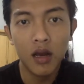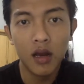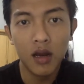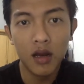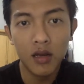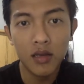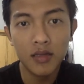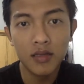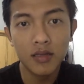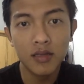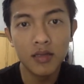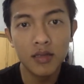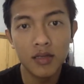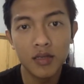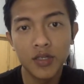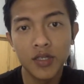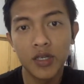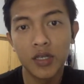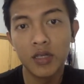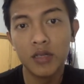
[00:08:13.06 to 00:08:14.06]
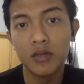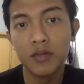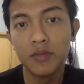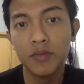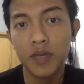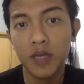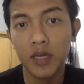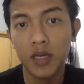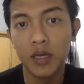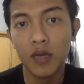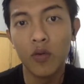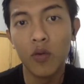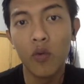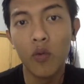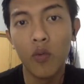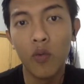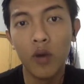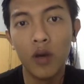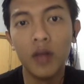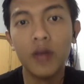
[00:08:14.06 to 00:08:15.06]
as such can be
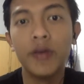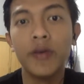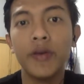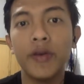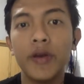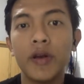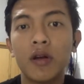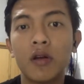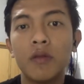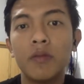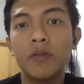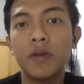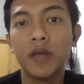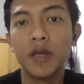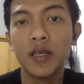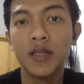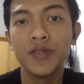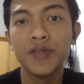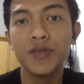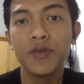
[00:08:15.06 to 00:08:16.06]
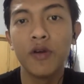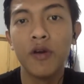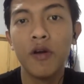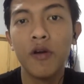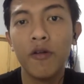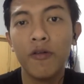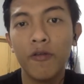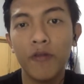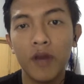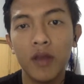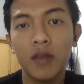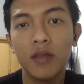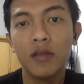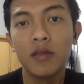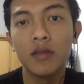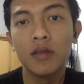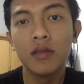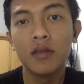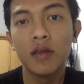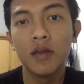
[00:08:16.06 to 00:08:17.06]
one the companies
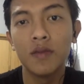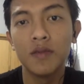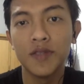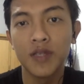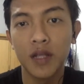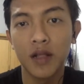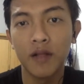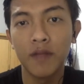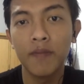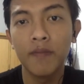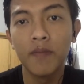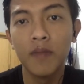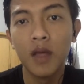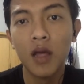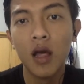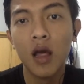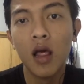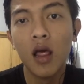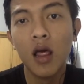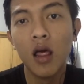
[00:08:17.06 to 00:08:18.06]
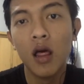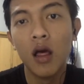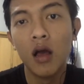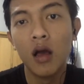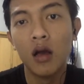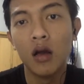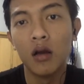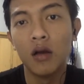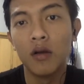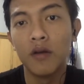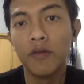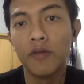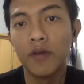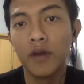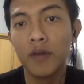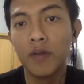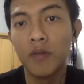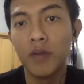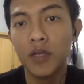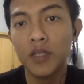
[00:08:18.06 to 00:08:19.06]
find themselves
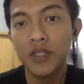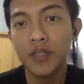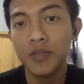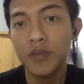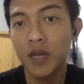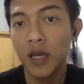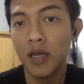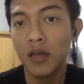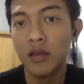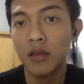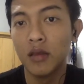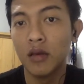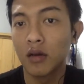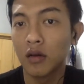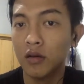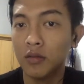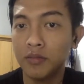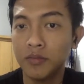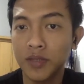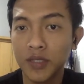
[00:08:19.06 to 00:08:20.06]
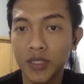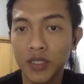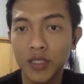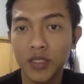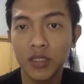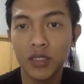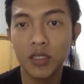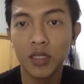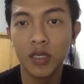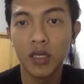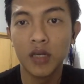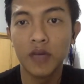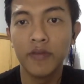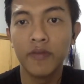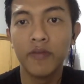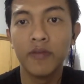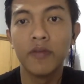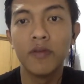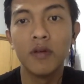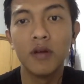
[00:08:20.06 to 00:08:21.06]
very much behind the competition if
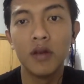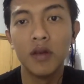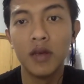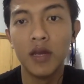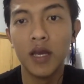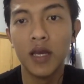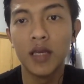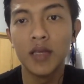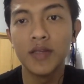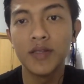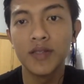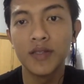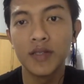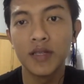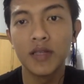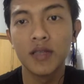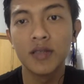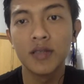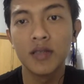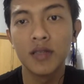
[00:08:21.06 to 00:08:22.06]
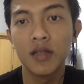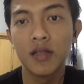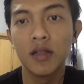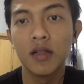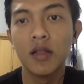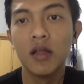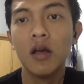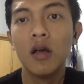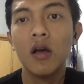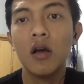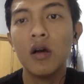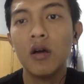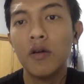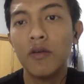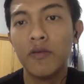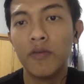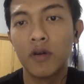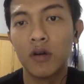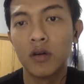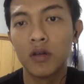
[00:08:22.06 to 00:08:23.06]
they stand still
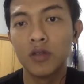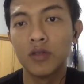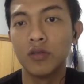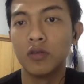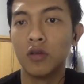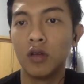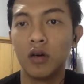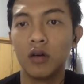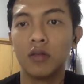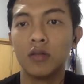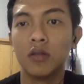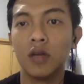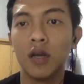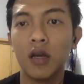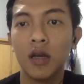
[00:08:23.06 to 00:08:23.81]
for too long.